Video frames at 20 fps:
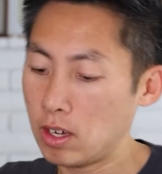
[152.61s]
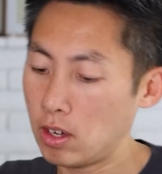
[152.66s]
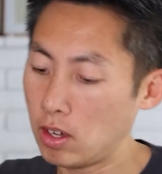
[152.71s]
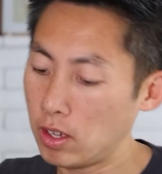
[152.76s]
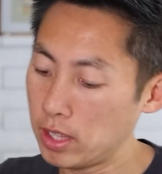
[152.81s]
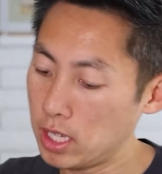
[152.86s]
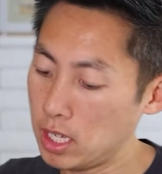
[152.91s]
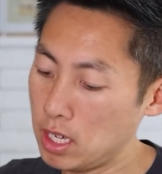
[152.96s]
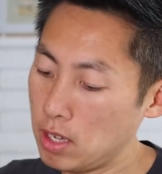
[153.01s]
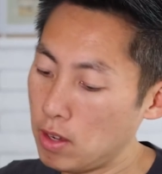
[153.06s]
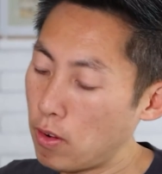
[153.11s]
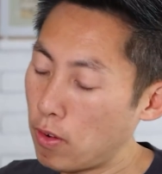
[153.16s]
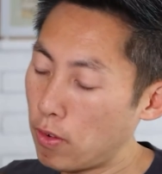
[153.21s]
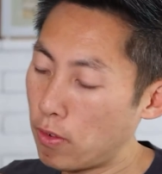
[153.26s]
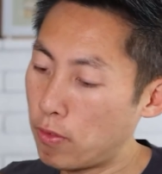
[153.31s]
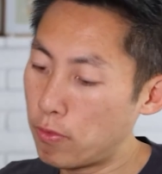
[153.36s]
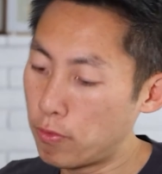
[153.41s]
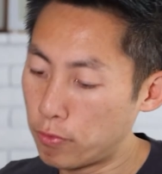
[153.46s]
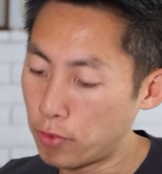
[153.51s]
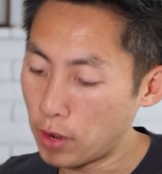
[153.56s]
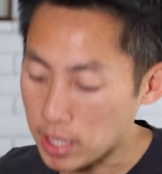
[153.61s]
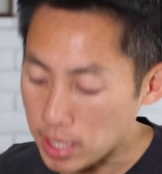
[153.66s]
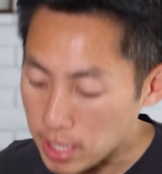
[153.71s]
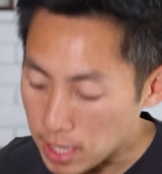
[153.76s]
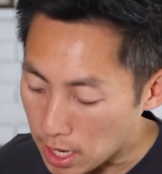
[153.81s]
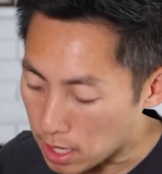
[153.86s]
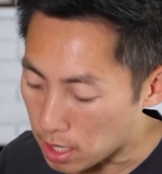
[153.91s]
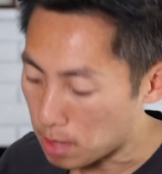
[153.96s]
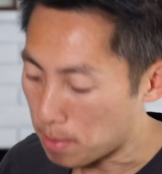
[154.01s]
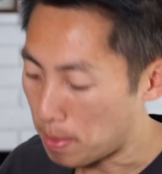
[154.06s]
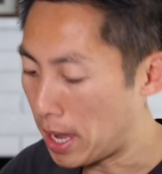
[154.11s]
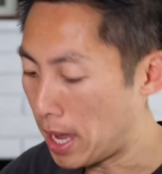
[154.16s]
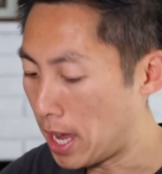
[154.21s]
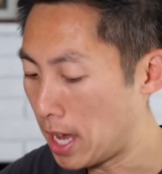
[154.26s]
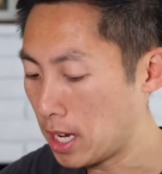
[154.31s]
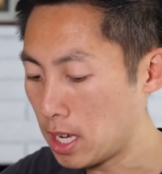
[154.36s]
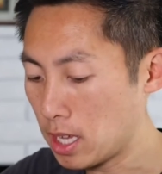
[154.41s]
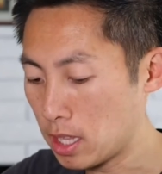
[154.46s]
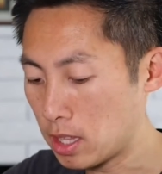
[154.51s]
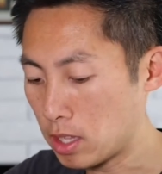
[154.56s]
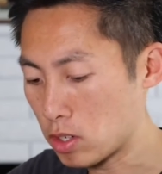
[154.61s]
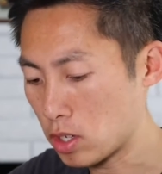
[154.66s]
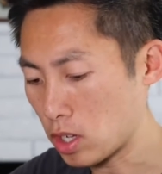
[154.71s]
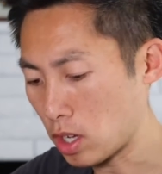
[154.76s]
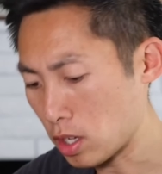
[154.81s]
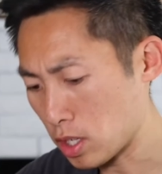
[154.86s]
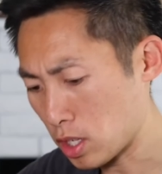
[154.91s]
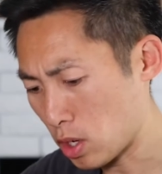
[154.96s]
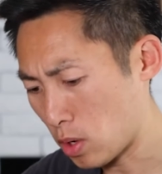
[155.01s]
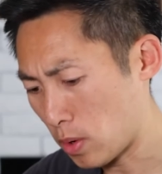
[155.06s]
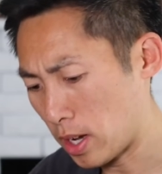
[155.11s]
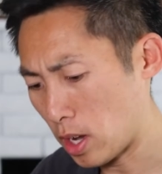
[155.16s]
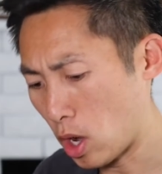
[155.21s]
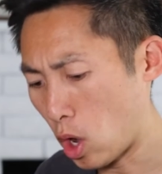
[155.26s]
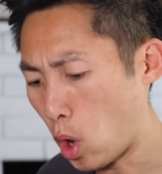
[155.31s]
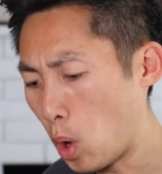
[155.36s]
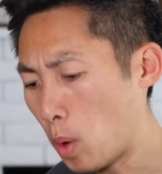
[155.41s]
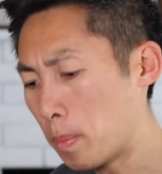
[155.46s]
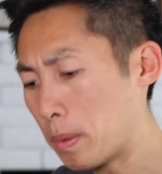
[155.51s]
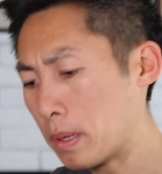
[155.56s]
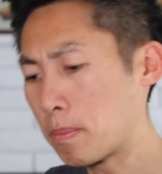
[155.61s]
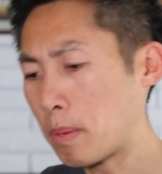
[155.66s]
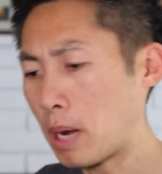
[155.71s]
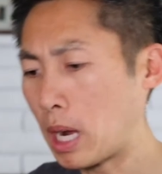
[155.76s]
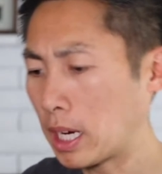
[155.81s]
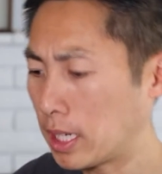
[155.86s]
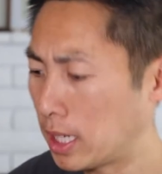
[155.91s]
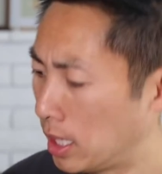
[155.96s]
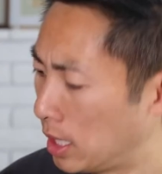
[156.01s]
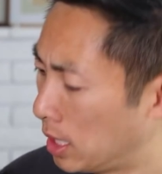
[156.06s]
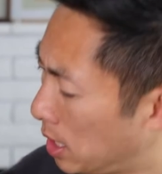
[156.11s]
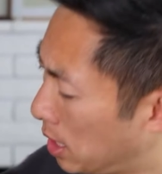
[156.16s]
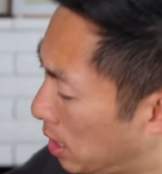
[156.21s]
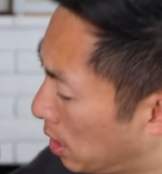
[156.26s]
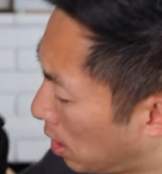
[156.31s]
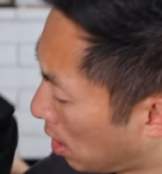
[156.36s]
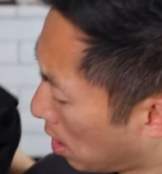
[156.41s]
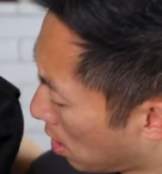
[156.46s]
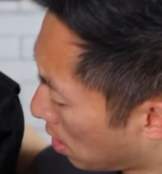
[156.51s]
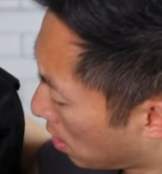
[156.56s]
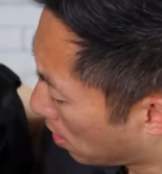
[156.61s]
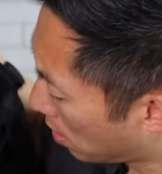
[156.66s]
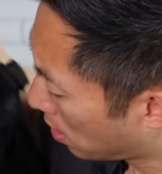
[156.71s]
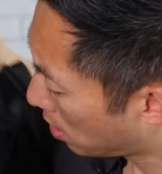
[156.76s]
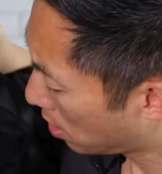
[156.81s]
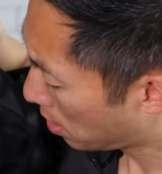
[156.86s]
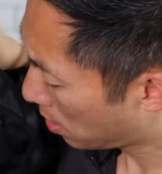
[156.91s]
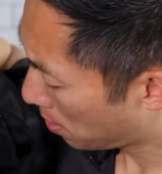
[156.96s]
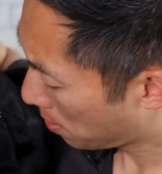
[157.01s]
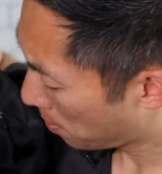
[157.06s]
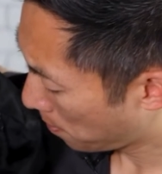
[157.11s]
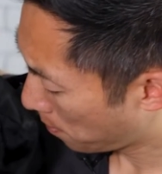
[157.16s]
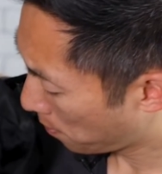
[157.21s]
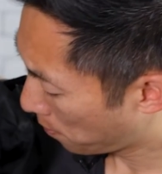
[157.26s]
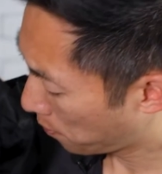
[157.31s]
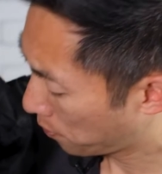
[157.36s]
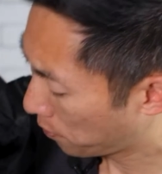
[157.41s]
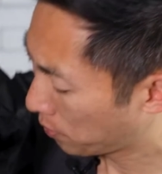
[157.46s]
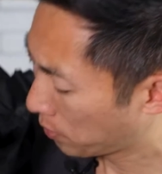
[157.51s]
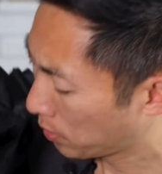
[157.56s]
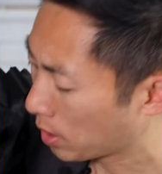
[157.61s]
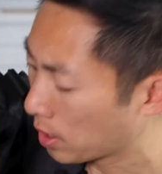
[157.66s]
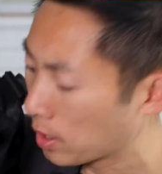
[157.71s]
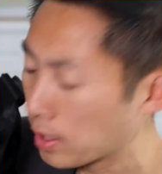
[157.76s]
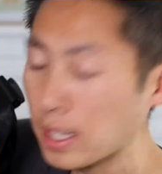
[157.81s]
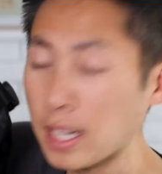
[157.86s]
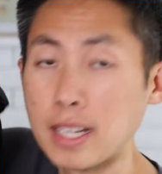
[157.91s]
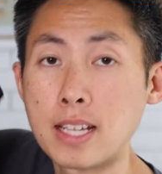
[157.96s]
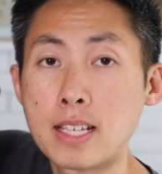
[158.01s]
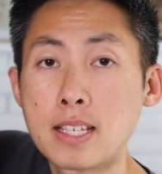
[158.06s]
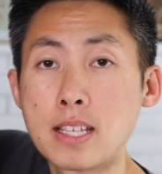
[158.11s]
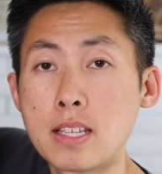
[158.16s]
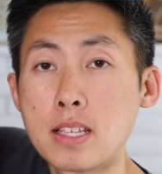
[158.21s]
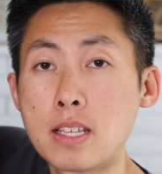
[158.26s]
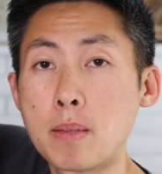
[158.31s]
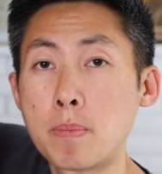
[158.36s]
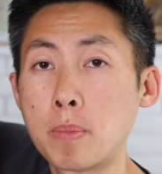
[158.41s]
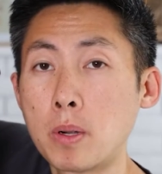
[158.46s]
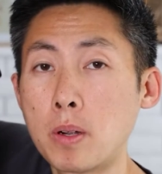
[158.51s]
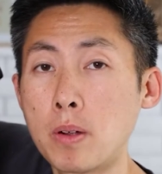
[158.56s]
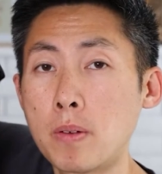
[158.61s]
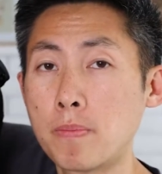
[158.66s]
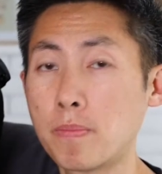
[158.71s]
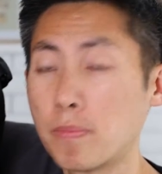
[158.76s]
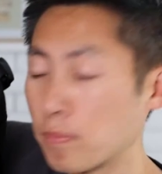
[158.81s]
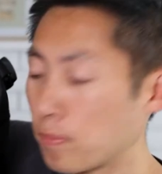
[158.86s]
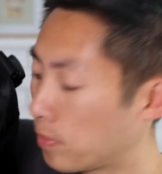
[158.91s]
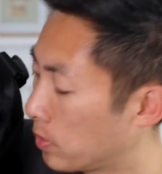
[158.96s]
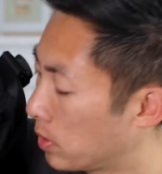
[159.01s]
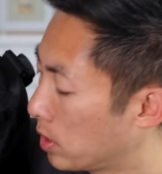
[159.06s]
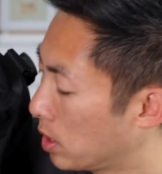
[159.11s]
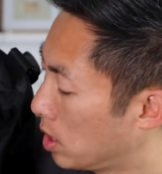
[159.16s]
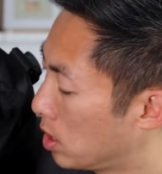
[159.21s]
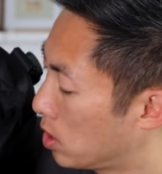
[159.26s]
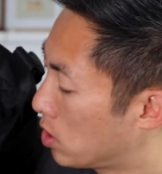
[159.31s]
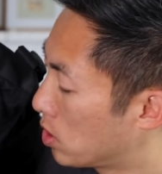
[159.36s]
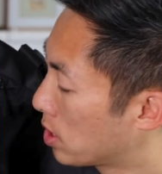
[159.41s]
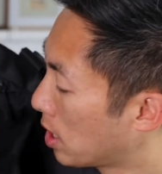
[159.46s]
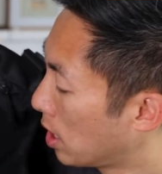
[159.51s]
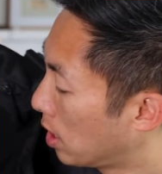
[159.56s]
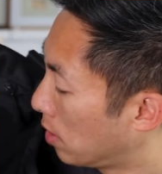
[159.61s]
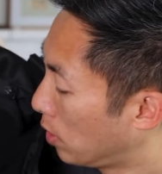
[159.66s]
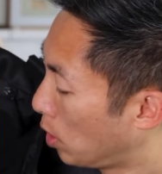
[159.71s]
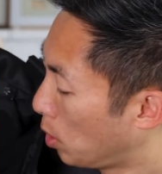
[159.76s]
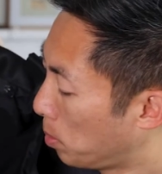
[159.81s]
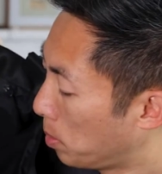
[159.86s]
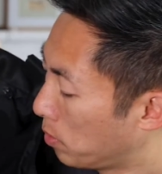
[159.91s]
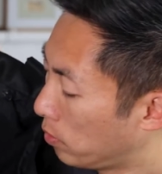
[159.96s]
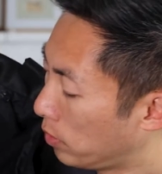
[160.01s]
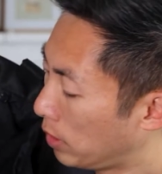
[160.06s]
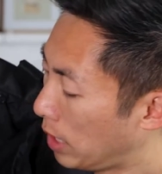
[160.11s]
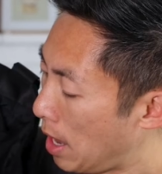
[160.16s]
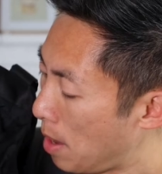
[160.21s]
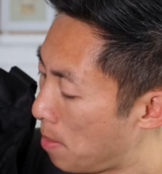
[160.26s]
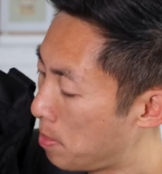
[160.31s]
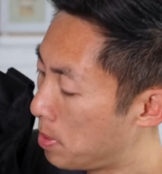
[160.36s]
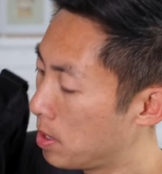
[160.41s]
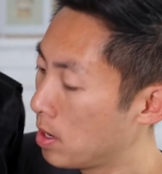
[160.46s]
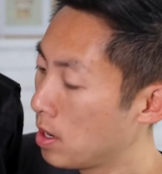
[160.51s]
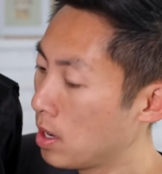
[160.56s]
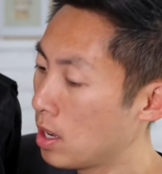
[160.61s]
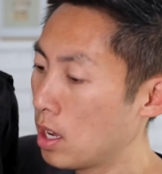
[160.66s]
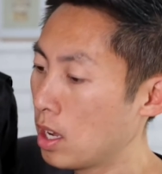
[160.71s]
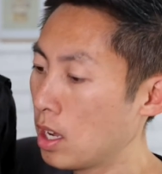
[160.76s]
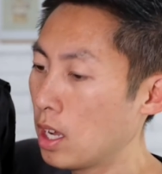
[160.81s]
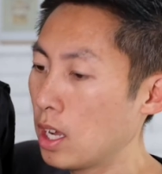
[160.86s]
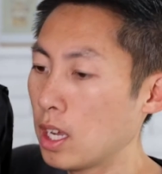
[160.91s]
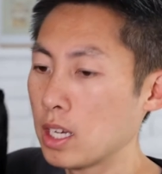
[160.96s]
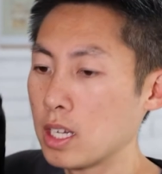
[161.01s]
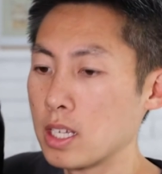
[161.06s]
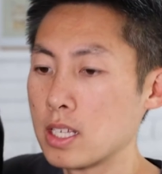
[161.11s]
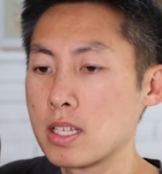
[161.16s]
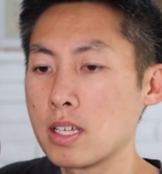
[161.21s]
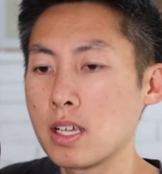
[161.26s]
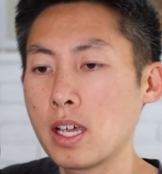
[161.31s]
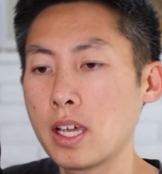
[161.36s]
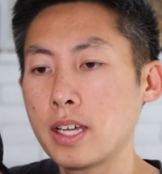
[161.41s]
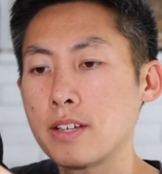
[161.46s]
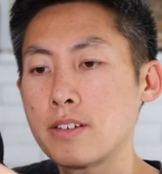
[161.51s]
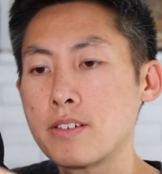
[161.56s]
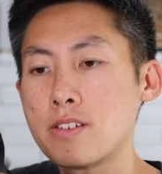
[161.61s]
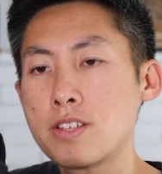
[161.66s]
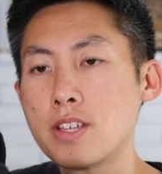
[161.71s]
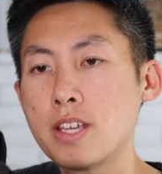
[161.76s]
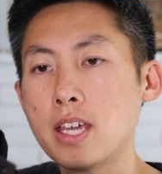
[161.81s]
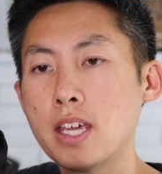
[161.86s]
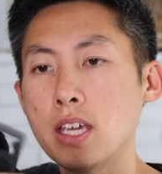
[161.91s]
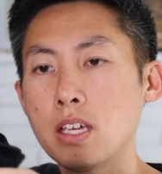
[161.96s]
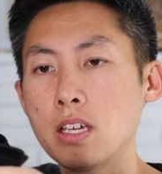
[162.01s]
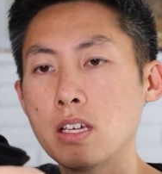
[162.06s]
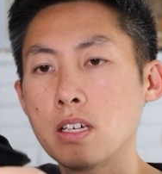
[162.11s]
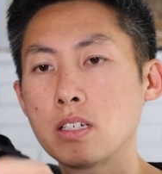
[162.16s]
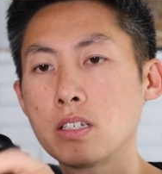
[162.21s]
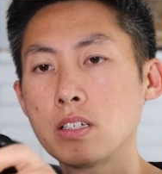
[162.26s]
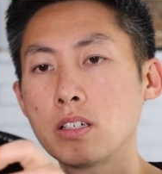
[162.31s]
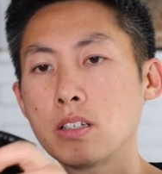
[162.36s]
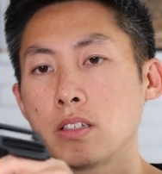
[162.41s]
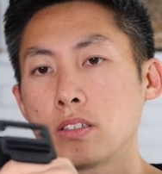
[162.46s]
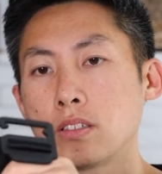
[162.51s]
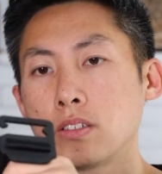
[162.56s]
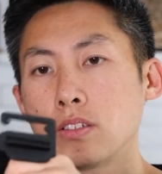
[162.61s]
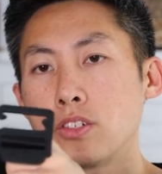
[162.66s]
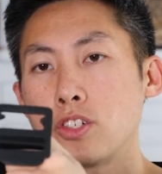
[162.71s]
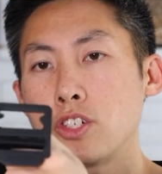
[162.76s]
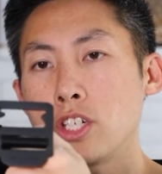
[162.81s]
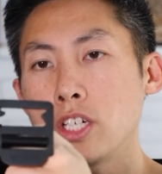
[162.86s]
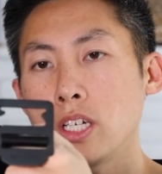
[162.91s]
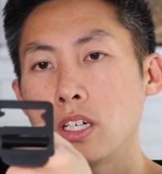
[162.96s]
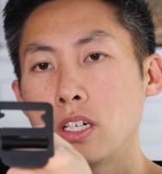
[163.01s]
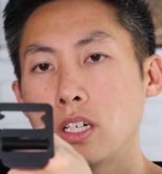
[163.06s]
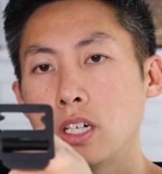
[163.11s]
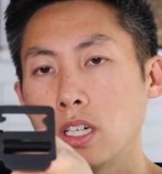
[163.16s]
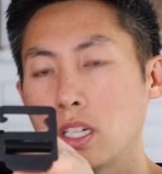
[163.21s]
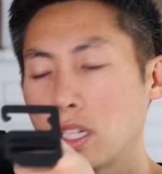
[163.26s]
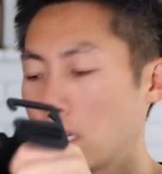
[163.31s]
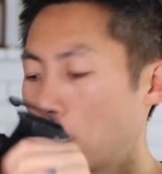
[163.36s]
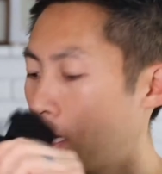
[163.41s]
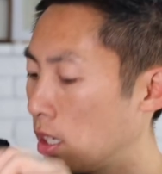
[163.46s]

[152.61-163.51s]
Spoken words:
Now on the front side of the bag, there's also an open pocket here that doesn't zipper. It's just kind of an open flat. And inside there's a little G-hook.